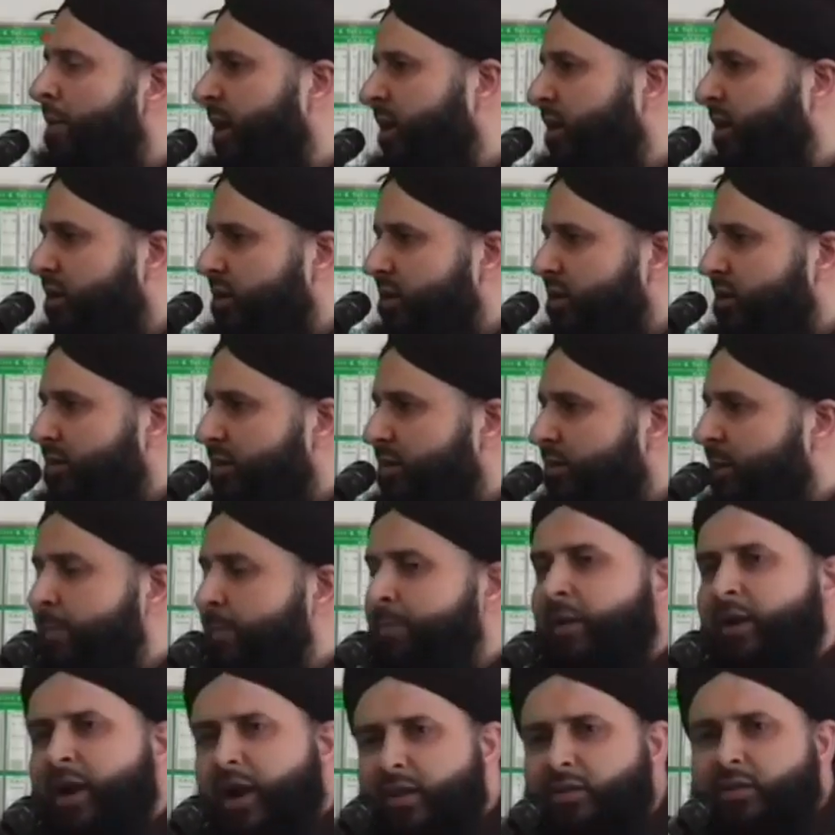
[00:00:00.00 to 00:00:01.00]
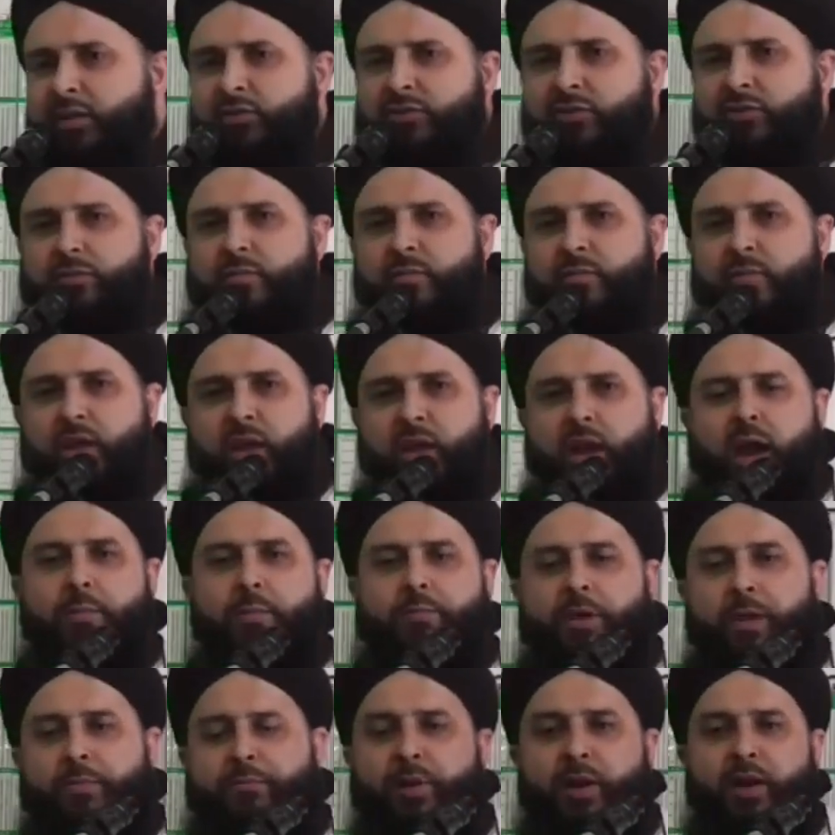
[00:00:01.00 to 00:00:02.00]
Bakri, people like this,
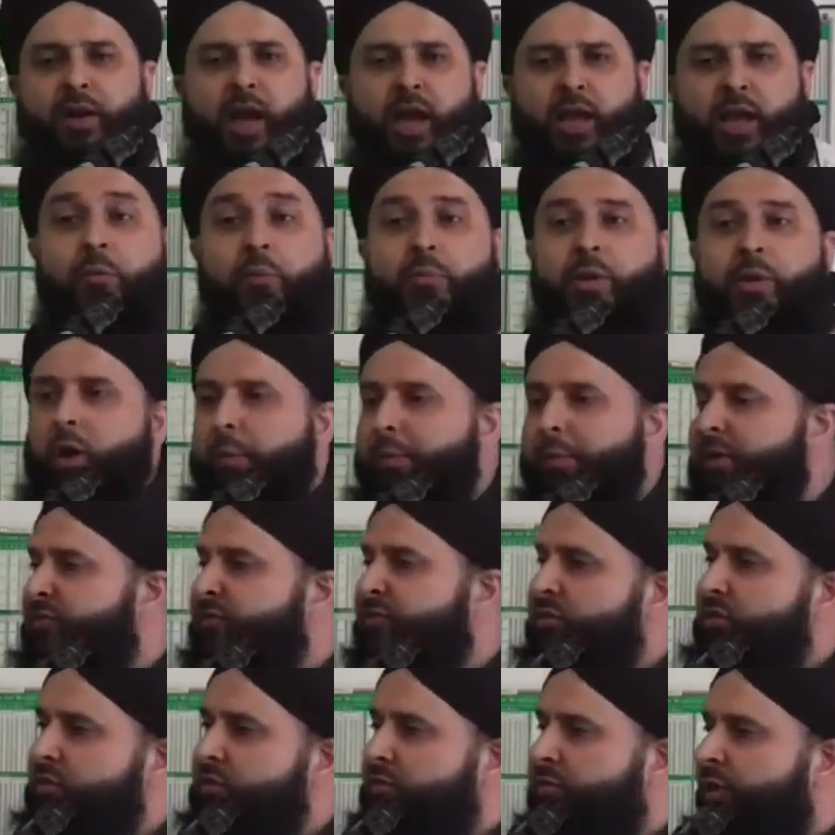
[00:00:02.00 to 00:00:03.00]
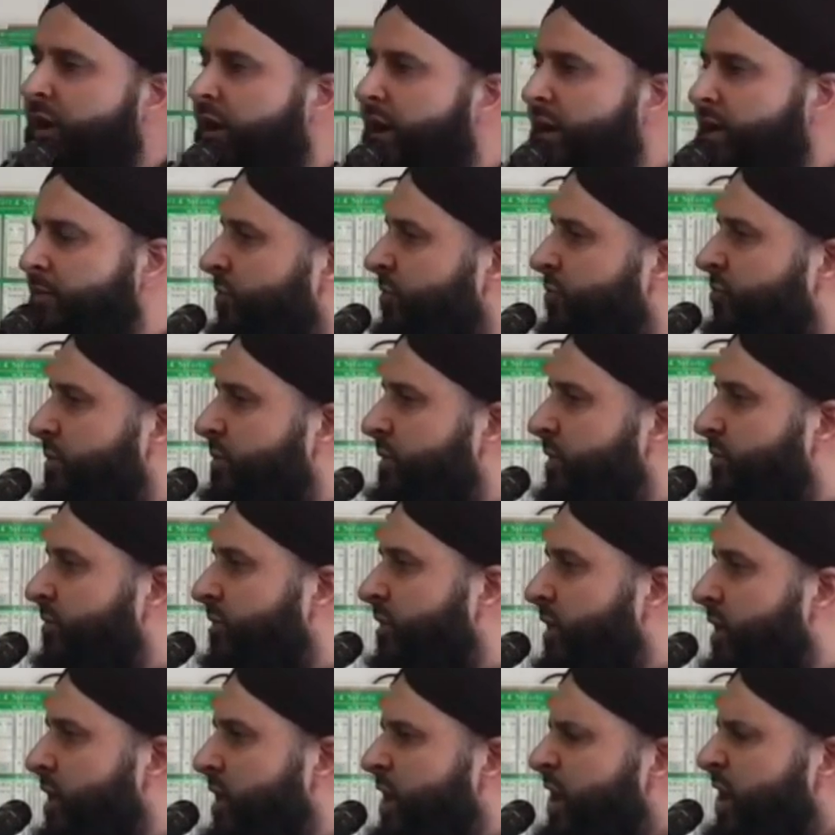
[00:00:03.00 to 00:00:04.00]
and people like Tommy Robinson, far-right
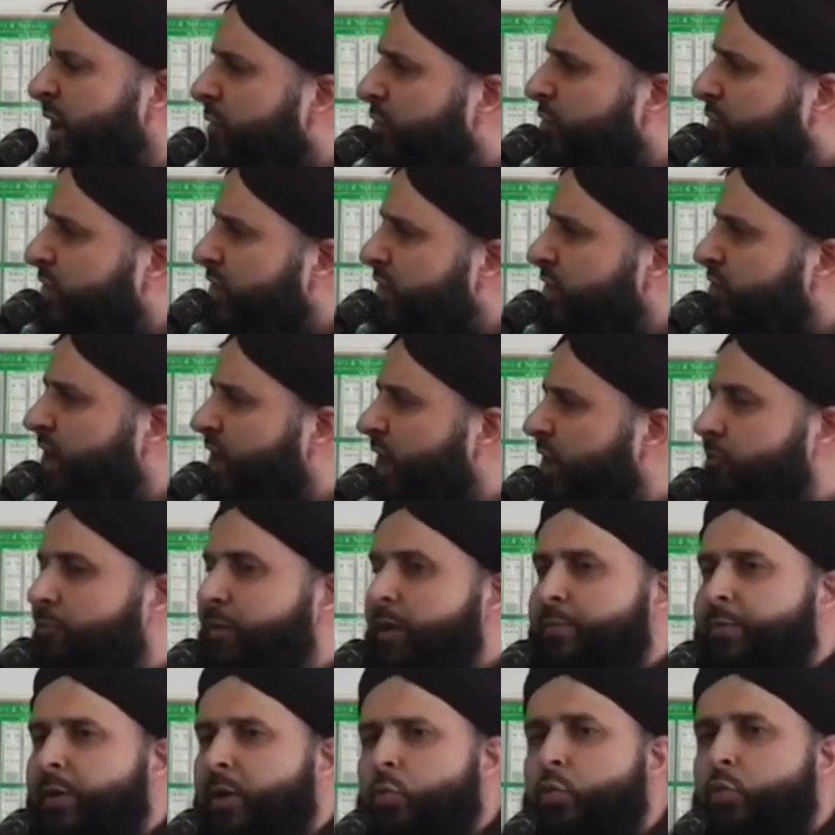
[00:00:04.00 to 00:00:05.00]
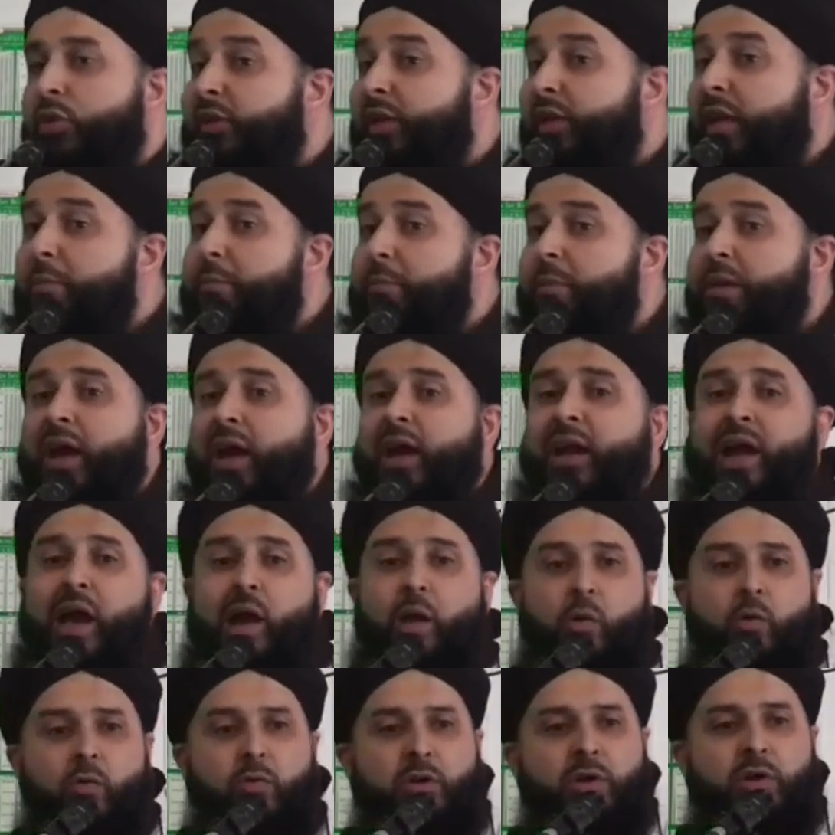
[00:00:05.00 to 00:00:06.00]
extremist, if these kind of people, would they be
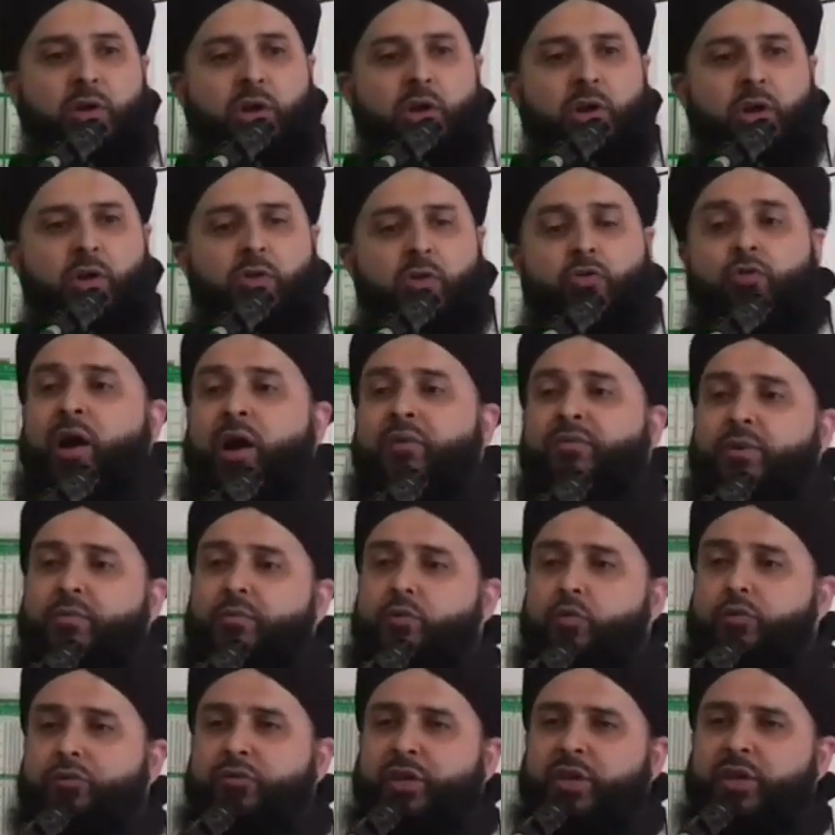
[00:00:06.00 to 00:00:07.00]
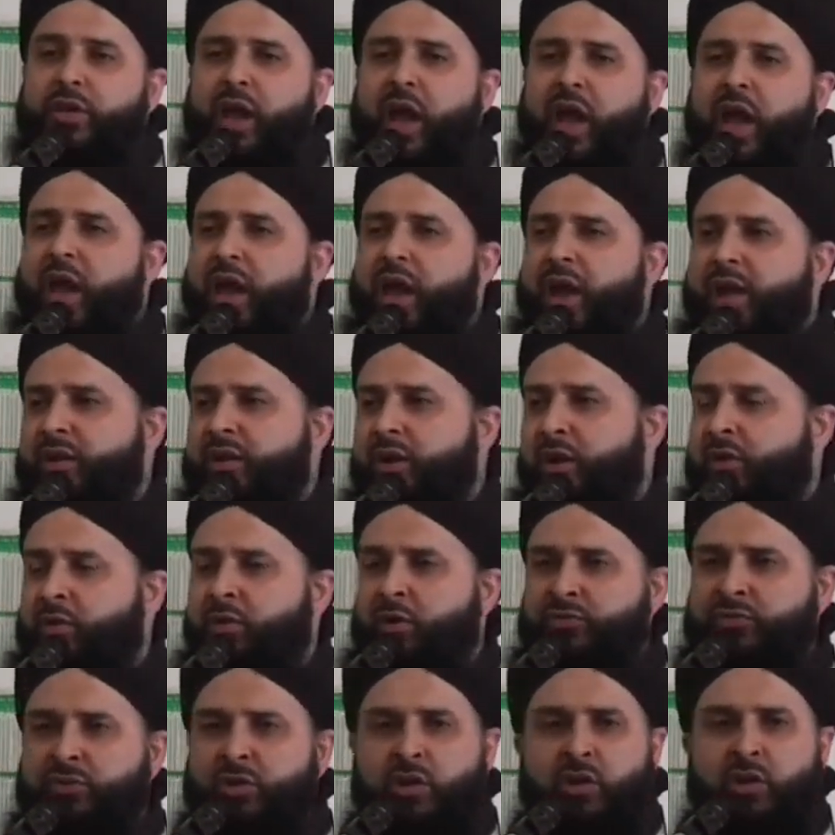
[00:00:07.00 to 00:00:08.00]
allowed to have a movie aired
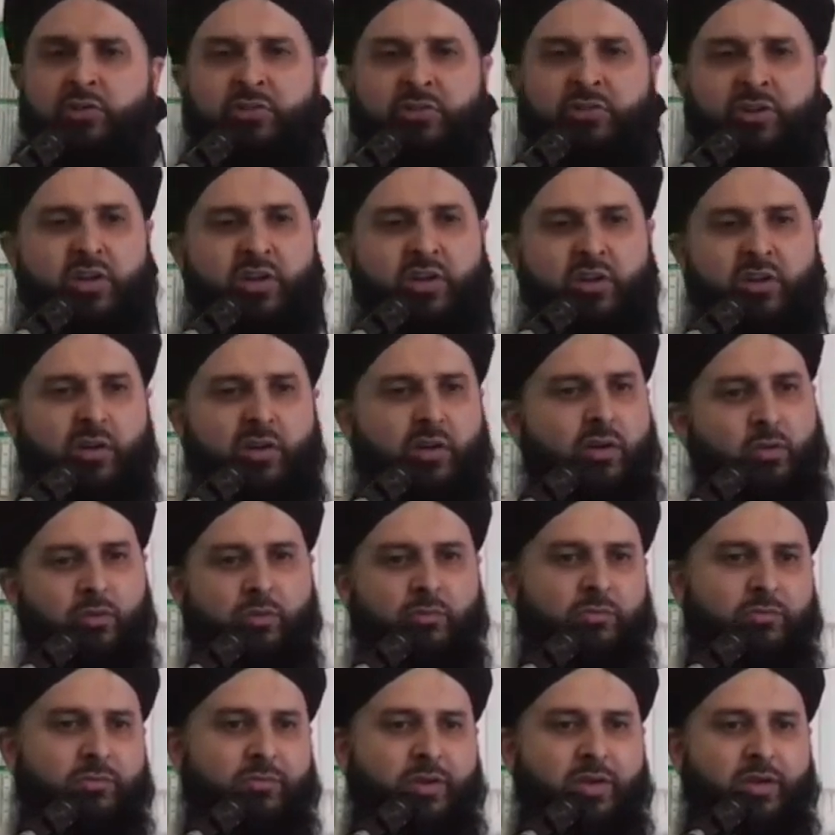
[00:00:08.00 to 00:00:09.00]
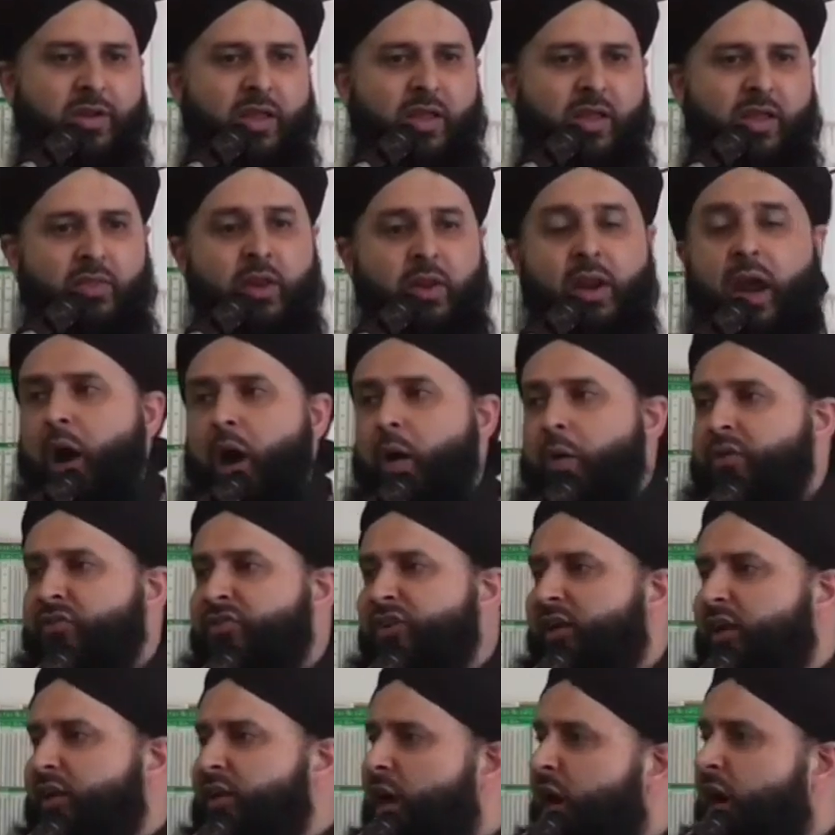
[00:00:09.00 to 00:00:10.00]
across the country? No. Then how is it
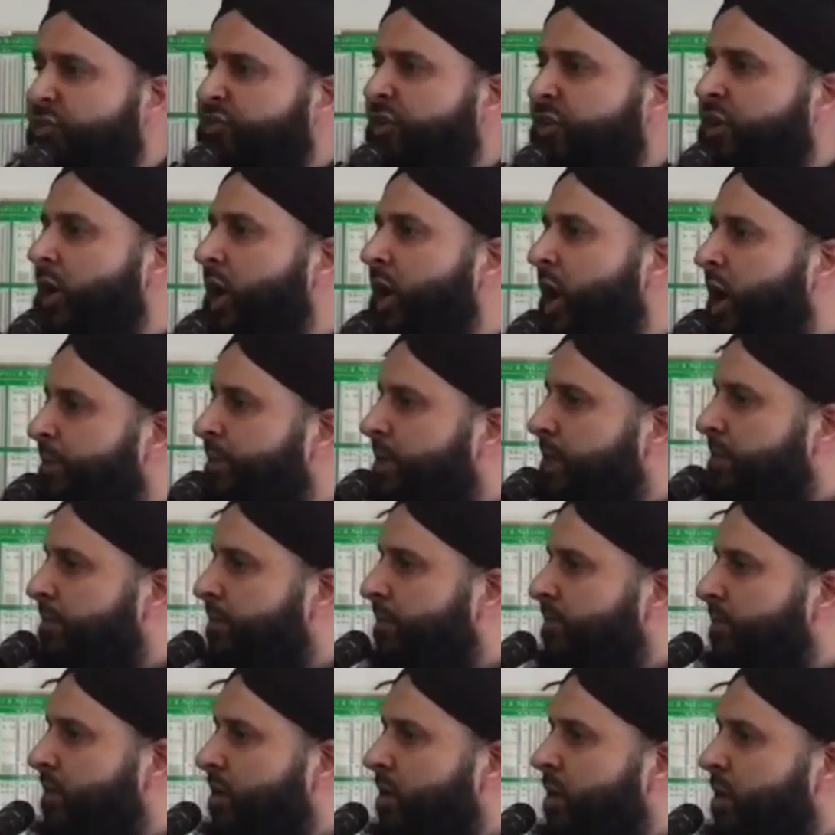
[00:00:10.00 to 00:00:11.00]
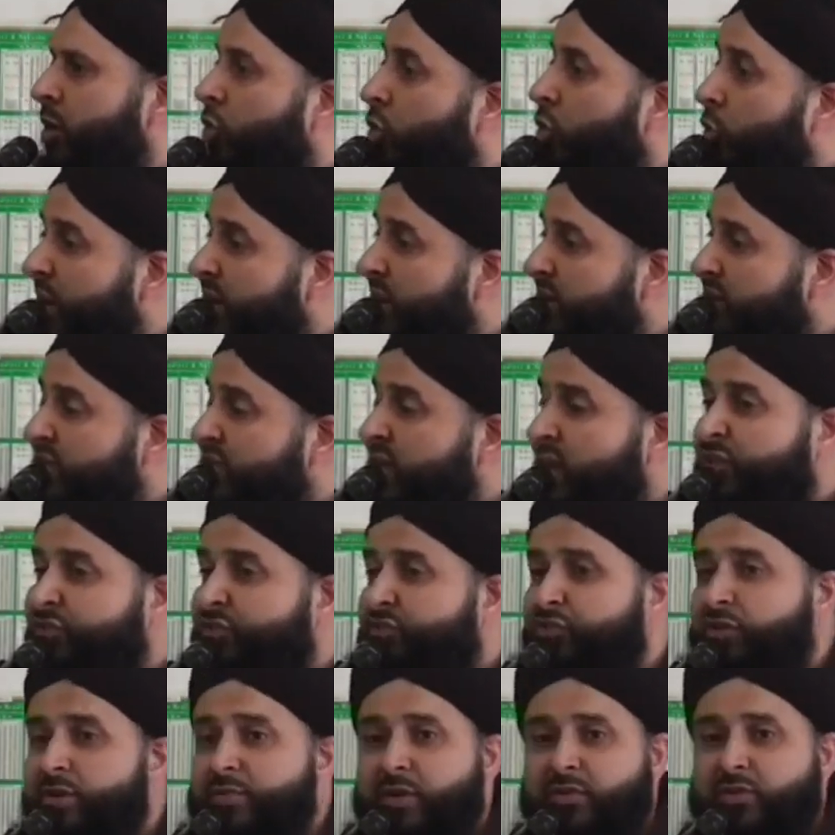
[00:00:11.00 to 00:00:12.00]
that Yasir al Habib, a Kuwaiti
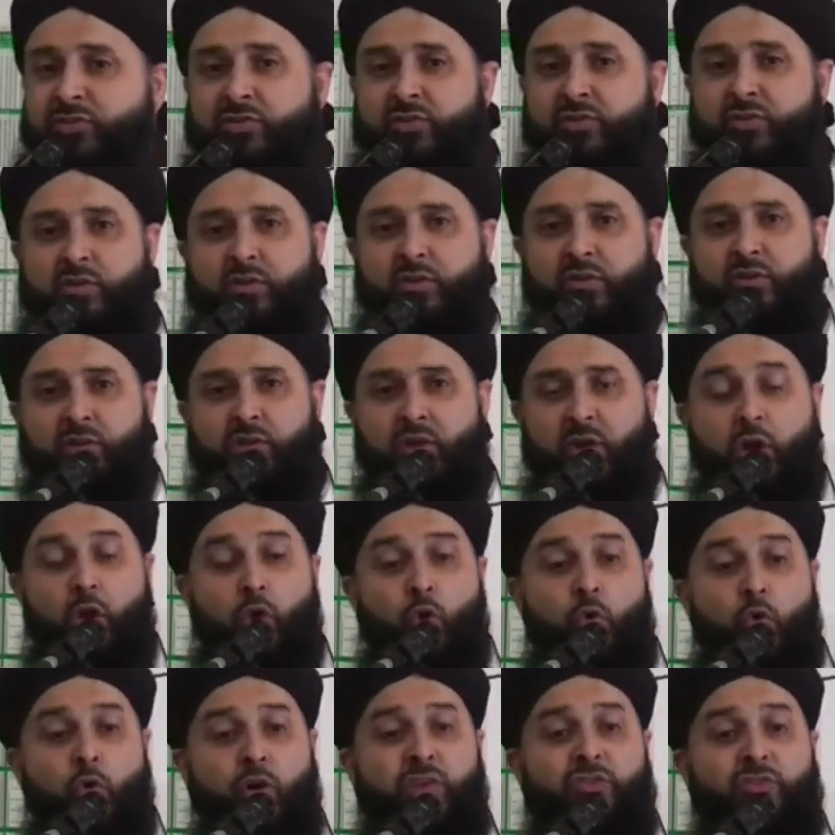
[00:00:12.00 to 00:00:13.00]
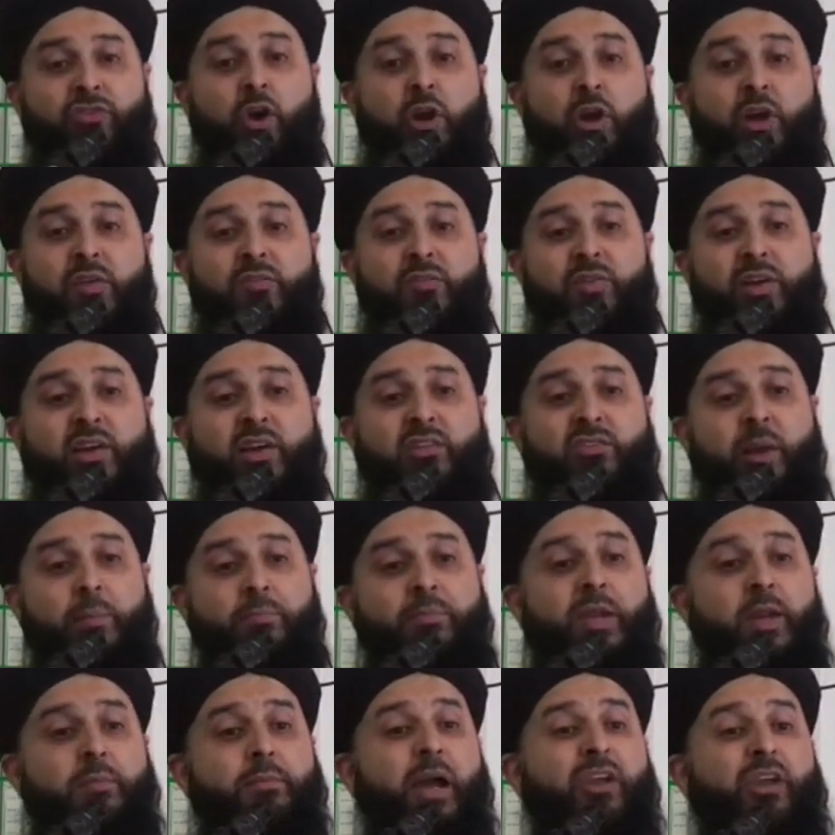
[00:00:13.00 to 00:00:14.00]
extremist, who is not even
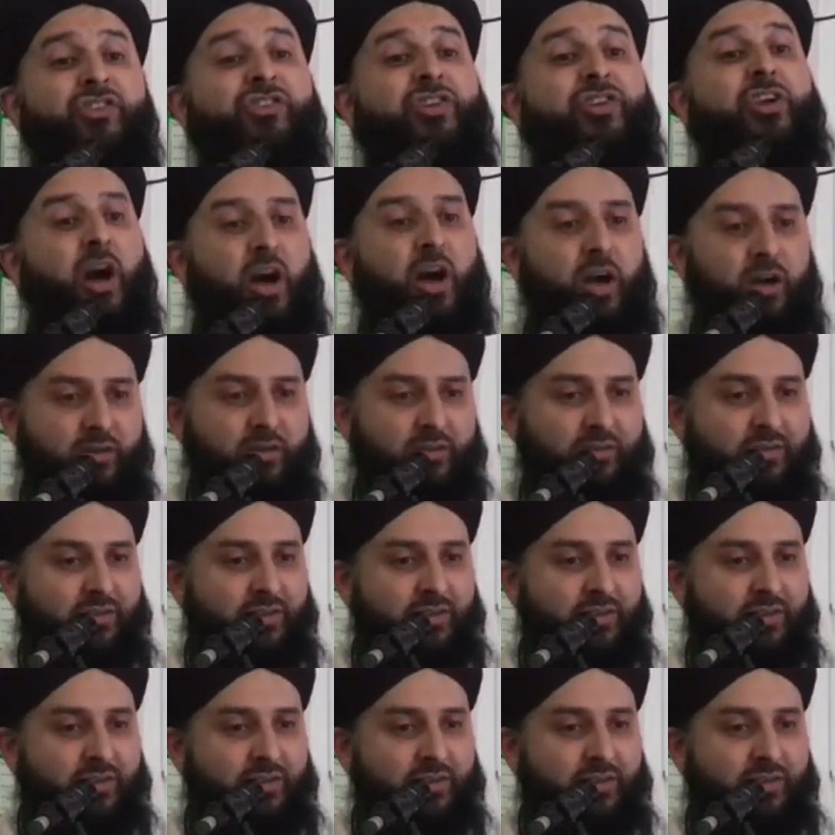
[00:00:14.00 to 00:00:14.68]
accepted by Shia,